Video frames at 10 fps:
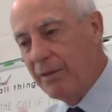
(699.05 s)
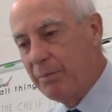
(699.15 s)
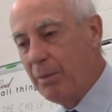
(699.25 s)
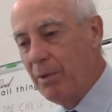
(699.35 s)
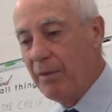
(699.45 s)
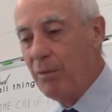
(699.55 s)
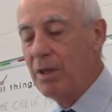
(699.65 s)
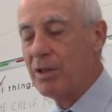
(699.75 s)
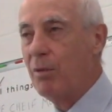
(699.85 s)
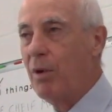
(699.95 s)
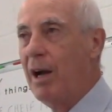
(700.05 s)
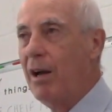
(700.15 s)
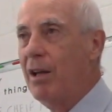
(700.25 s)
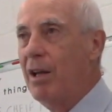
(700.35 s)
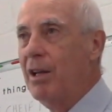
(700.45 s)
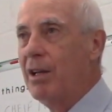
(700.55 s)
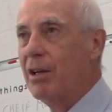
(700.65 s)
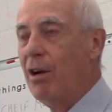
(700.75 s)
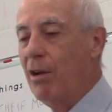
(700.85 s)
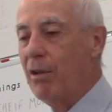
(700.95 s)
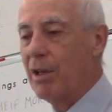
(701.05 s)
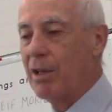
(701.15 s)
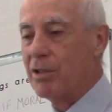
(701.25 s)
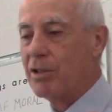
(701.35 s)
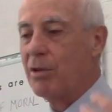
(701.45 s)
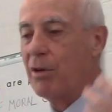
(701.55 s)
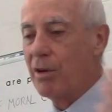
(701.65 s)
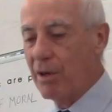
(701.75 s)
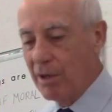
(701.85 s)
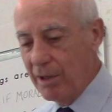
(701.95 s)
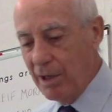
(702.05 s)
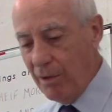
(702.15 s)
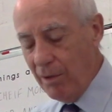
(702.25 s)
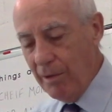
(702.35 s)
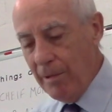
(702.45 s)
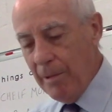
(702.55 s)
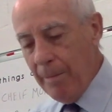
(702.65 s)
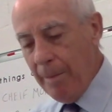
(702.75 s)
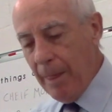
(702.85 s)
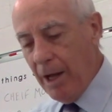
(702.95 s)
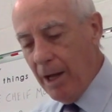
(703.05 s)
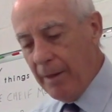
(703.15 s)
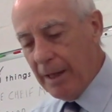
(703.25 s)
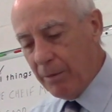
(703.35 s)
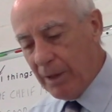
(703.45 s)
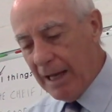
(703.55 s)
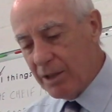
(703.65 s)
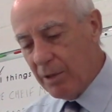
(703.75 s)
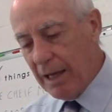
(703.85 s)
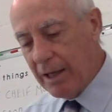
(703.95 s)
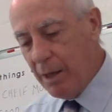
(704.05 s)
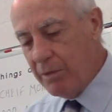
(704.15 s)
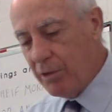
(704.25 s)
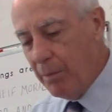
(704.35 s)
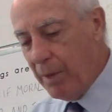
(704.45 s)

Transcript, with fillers: If people every once in a while call you sir, you know, I think that's where that comes from.